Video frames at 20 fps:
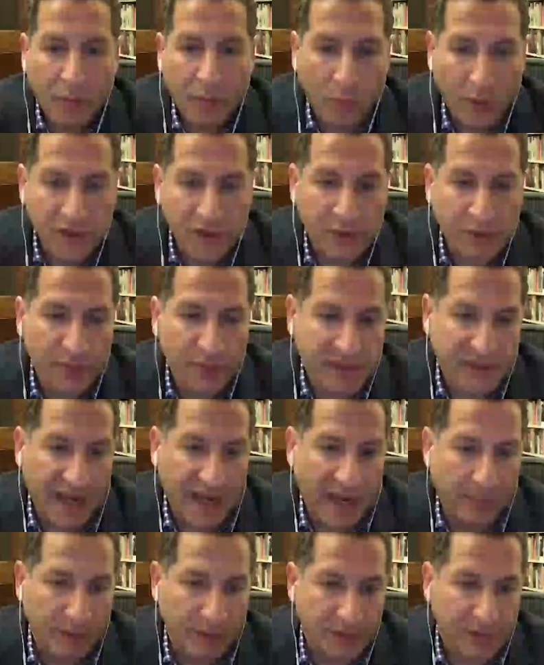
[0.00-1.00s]
was to
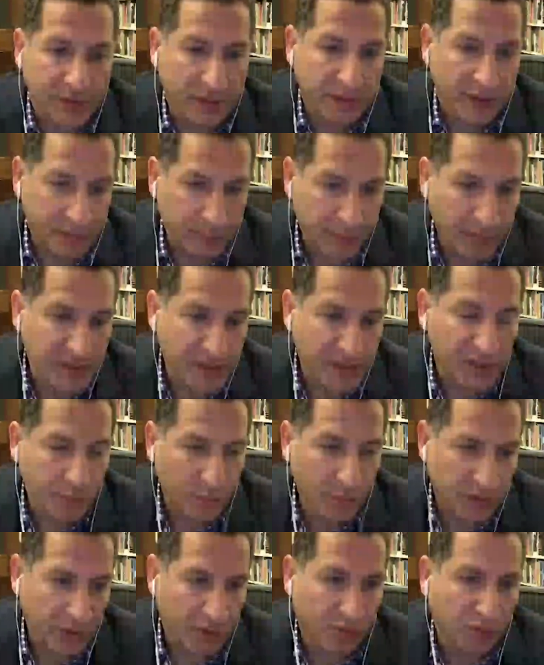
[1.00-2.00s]
establish, and especially
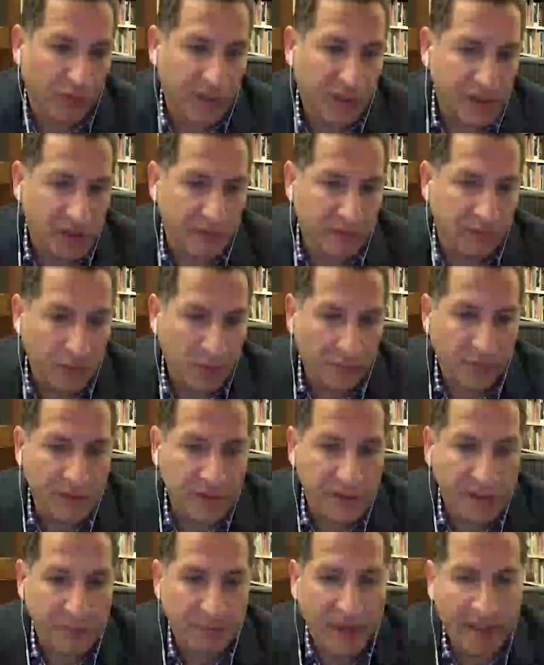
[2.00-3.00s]
with the creation of
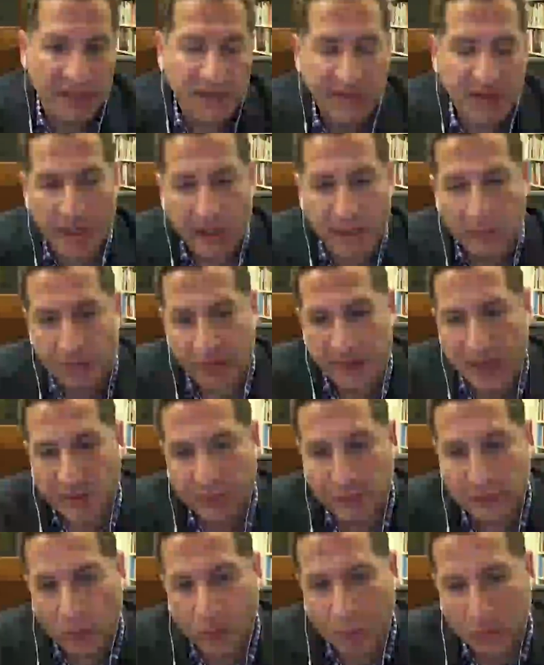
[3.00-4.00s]
university-based centers
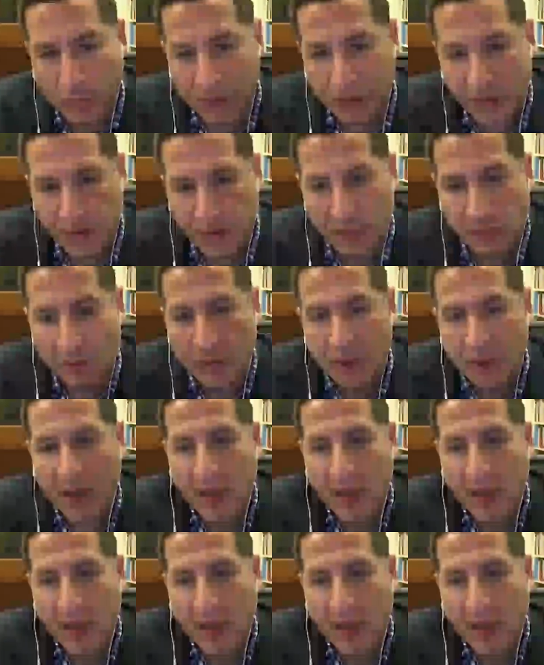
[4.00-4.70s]
after World War II,